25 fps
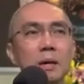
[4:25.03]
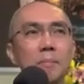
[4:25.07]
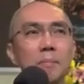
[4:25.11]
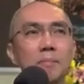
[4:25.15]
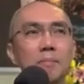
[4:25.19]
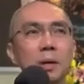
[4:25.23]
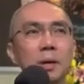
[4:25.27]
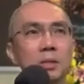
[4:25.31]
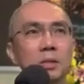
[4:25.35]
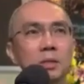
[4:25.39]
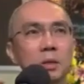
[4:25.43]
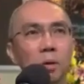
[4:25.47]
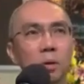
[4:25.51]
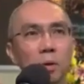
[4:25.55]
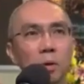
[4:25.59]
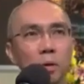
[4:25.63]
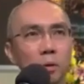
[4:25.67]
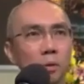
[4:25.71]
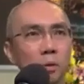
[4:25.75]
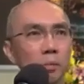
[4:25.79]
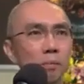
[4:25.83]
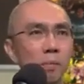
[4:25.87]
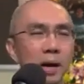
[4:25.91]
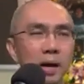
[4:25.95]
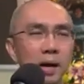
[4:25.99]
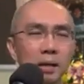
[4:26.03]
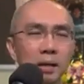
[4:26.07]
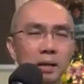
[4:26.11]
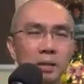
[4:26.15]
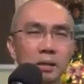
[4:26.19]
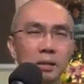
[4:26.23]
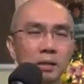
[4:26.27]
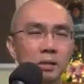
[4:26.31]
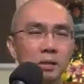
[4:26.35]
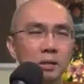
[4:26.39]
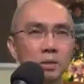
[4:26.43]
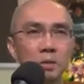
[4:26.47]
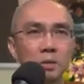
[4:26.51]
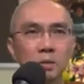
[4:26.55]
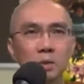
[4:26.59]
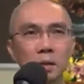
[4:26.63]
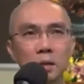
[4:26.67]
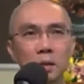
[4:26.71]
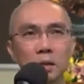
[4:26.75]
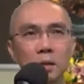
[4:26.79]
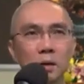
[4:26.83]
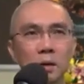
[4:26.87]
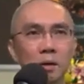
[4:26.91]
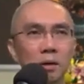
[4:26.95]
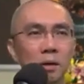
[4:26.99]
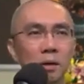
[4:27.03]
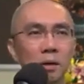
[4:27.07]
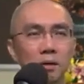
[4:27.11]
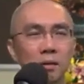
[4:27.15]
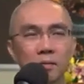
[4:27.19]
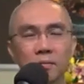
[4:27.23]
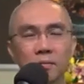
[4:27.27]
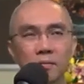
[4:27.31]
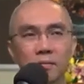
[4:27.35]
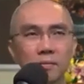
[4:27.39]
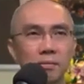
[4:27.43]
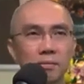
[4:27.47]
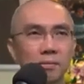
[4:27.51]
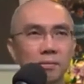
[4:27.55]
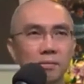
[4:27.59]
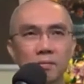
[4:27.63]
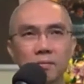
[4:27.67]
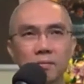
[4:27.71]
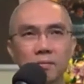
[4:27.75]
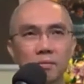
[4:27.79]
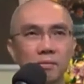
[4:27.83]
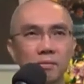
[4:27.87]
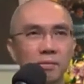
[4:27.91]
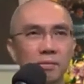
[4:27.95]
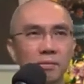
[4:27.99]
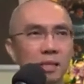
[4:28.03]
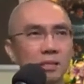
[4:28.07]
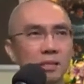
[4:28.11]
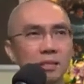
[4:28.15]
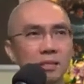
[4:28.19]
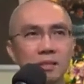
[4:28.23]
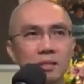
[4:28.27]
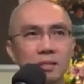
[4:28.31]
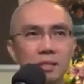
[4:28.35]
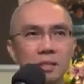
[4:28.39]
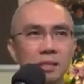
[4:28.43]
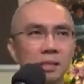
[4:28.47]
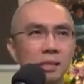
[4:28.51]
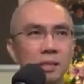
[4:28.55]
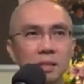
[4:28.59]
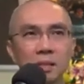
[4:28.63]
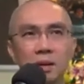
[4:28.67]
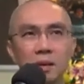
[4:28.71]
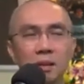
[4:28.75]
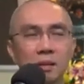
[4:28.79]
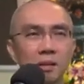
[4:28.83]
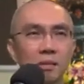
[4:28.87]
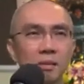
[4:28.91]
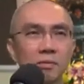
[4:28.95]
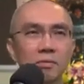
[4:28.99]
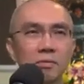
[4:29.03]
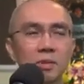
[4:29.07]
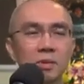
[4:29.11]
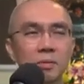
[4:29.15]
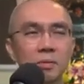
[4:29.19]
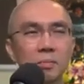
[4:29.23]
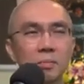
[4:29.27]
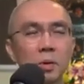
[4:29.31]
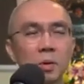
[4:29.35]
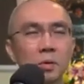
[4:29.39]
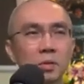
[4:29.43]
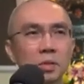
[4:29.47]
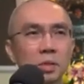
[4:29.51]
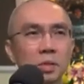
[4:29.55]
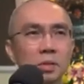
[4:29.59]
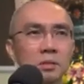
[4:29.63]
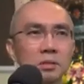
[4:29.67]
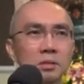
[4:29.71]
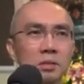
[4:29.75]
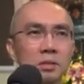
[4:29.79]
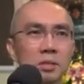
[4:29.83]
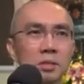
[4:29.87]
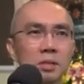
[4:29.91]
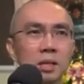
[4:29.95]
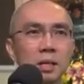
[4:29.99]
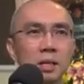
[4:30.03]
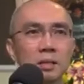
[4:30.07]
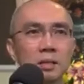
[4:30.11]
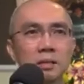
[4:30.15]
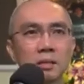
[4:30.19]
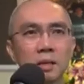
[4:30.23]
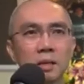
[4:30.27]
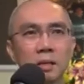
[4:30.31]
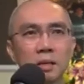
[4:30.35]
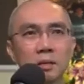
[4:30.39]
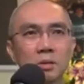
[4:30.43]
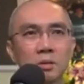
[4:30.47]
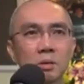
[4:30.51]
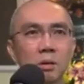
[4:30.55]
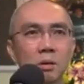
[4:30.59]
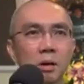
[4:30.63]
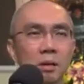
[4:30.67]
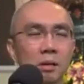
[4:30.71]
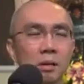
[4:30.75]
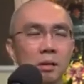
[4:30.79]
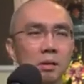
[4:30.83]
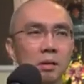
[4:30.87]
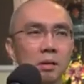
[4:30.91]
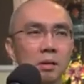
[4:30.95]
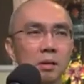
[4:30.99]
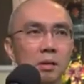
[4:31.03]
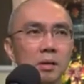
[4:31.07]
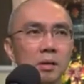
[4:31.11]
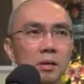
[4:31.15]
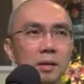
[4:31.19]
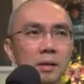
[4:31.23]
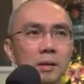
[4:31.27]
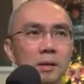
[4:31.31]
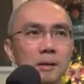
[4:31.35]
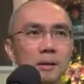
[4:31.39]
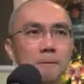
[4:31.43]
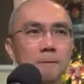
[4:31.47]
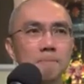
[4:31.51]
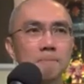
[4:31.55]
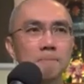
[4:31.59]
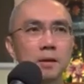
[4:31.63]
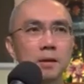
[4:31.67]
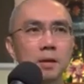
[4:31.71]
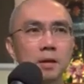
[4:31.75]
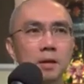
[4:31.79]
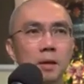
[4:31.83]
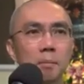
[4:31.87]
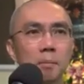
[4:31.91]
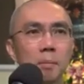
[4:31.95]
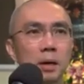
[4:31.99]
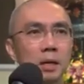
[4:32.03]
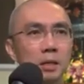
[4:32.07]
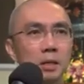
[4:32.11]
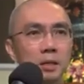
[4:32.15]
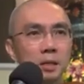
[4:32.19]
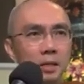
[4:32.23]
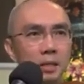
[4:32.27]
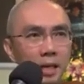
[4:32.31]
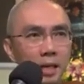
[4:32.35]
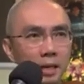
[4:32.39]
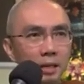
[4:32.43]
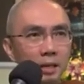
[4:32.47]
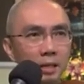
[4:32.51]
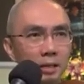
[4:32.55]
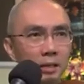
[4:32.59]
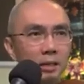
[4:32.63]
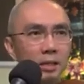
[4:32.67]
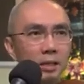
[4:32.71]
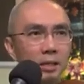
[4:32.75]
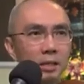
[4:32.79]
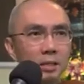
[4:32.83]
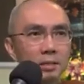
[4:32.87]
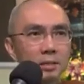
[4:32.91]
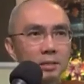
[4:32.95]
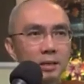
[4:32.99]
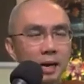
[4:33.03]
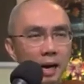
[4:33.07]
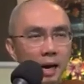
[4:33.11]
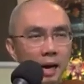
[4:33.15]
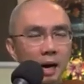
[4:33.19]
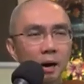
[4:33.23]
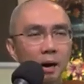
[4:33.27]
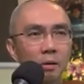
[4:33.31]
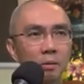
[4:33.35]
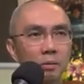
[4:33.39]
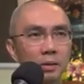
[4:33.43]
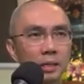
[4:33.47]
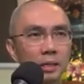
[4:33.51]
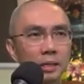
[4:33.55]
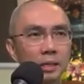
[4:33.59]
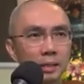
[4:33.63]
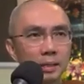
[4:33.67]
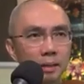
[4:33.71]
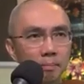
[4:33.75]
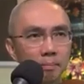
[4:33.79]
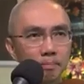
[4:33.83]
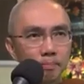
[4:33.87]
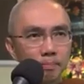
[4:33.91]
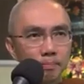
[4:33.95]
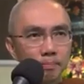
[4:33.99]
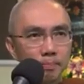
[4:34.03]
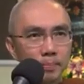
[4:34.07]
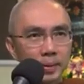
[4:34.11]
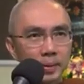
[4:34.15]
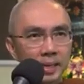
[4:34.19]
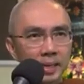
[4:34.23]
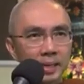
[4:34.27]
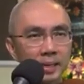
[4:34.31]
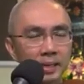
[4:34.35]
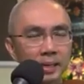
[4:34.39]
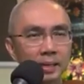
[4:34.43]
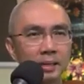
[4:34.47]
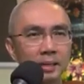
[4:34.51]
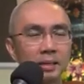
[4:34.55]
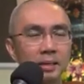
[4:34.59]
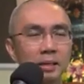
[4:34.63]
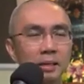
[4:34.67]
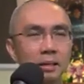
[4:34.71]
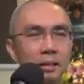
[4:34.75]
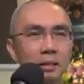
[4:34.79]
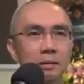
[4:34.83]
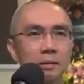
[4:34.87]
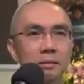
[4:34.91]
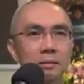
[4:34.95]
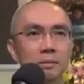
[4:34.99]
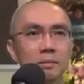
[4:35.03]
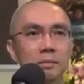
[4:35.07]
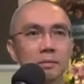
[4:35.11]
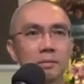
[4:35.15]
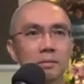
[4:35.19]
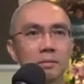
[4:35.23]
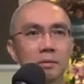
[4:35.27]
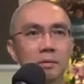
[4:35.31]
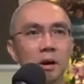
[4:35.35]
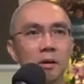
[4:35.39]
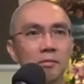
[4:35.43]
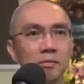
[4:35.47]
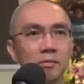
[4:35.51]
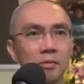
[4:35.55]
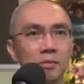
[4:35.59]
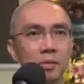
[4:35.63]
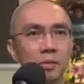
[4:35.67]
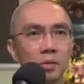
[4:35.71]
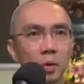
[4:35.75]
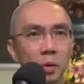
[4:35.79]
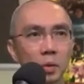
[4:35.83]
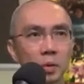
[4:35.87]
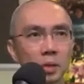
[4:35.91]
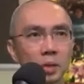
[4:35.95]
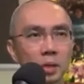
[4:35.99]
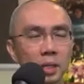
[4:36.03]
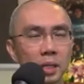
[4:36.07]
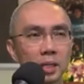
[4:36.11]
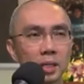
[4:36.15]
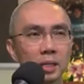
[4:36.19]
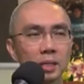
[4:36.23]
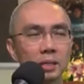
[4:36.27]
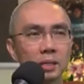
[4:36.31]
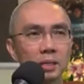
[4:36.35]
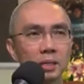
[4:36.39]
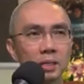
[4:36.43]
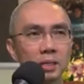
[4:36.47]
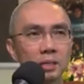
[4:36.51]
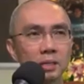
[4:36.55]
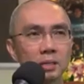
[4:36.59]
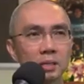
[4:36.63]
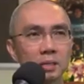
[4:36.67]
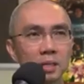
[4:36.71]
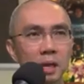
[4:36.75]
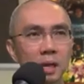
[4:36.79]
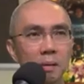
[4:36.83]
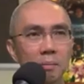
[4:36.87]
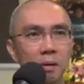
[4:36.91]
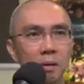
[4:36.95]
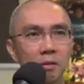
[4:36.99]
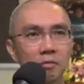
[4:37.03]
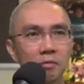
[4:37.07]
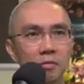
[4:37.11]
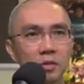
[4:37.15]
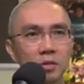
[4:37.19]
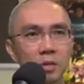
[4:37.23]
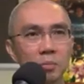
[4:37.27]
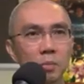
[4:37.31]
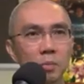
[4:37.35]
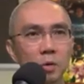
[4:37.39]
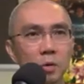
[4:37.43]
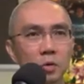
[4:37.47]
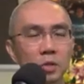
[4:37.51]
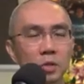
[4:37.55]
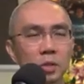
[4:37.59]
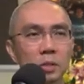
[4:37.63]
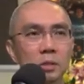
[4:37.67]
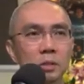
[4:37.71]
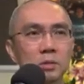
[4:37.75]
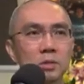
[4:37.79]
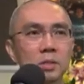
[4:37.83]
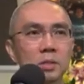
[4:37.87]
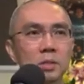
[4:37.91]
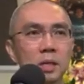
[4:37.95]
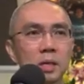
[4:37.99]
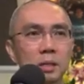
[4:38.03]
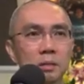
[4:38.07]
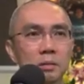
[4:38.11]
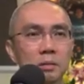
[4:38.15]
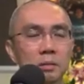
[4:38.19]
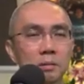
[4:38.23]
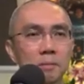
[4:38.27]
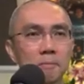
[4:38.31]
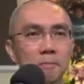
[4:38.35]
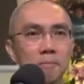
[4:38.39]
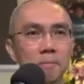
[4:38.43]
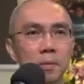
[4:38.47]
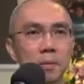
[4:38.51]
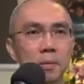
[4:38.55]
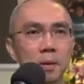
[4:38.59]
makes the whole mind into a lot of frenzy, a lot of emotional states and so on. But that is how in the beginning of noting this type of emotional states.